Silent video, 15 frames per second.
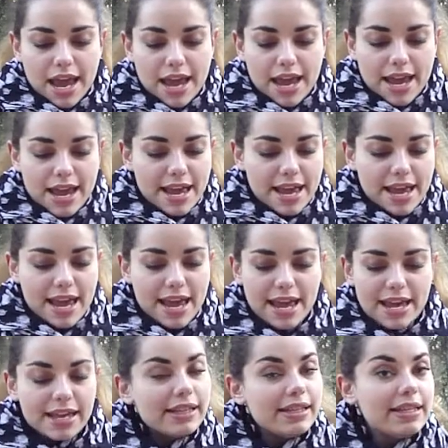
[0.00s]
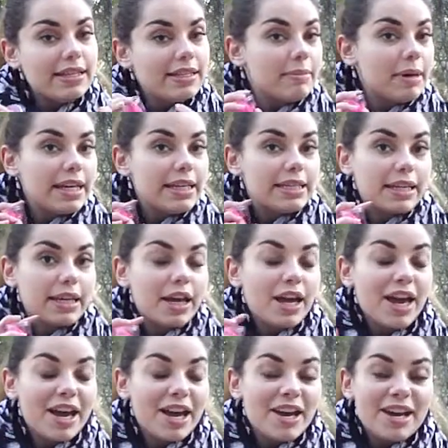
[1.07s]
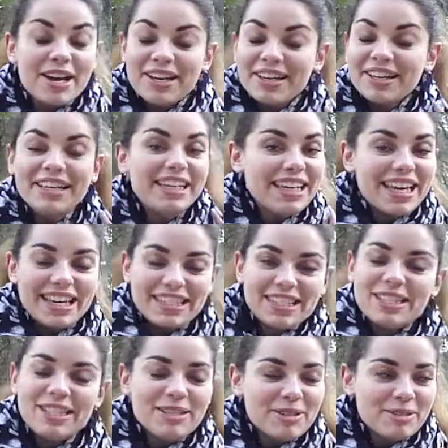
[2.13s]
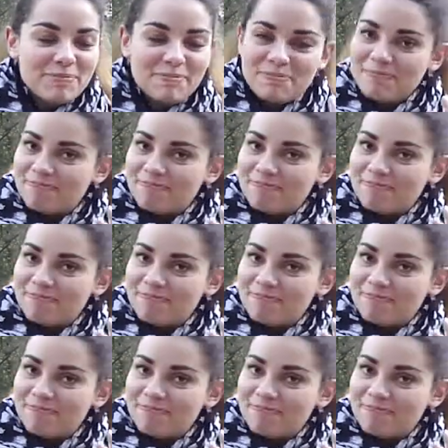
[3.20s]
It is amazing. Yes, so